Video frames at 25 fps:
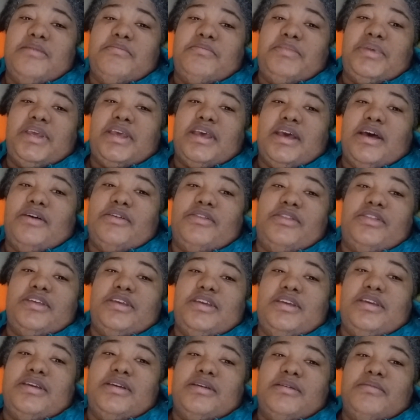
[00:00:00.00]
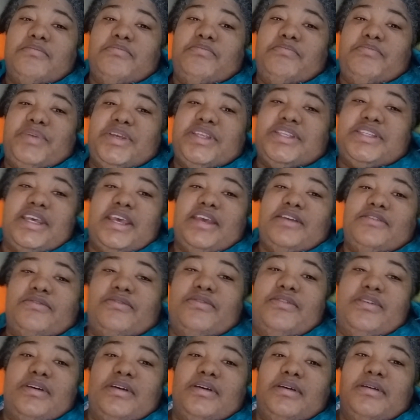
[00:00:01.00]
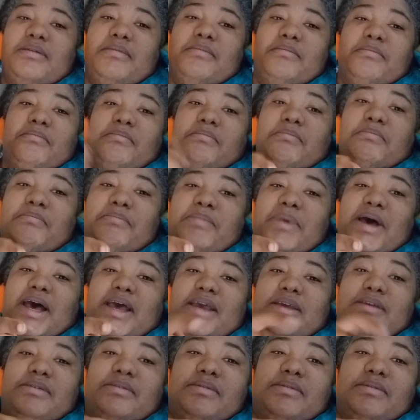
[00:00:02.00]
be healthy, be safe. Bye.